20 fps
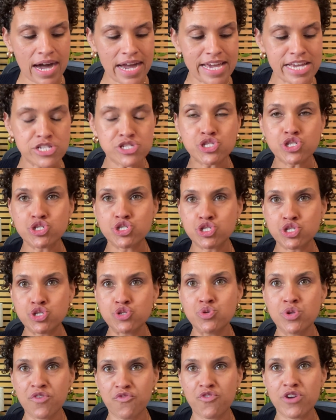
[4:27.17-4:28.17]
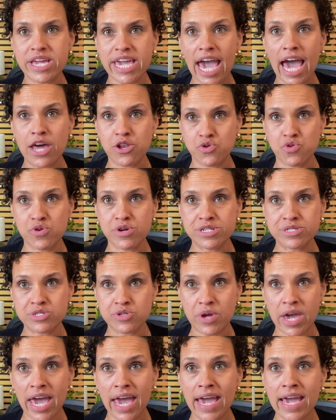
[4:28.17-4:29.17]
into two different categories,
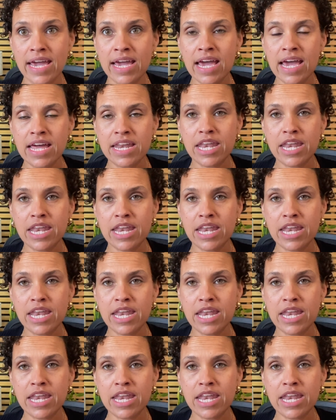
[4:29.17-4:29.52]
okay?